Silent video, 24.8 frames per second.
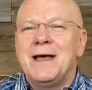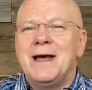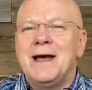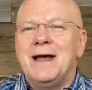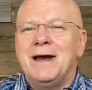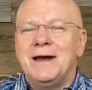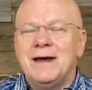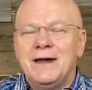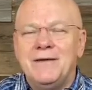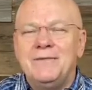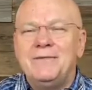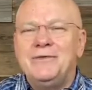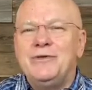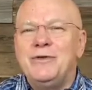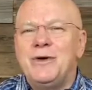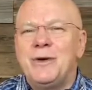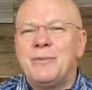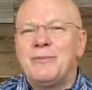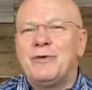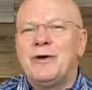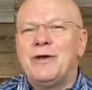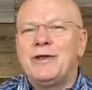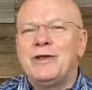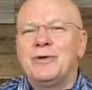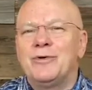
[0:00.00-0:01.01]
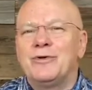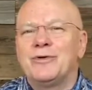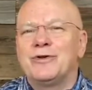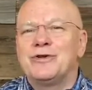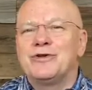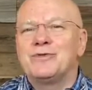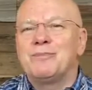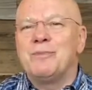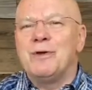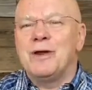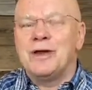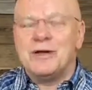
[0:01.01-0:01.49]
I love you. I pray the
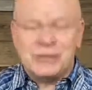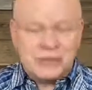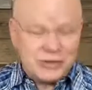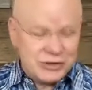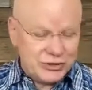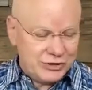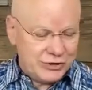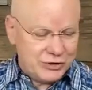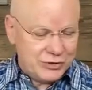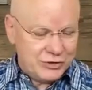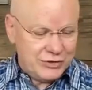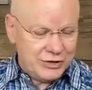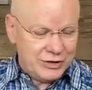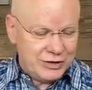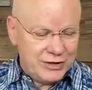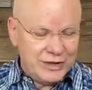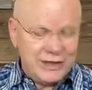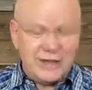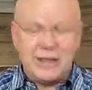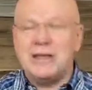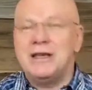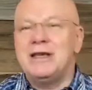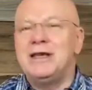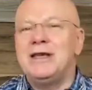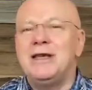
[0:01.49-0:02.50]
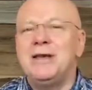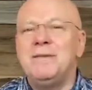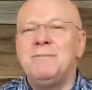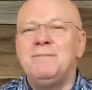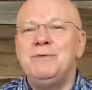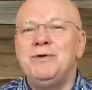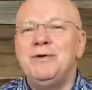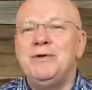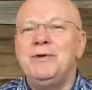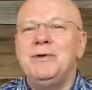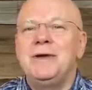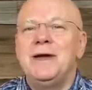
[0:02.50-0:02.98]
Lord's blessings on you, that he
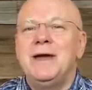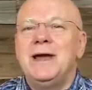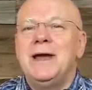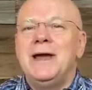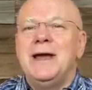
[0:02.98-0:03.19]
keep you.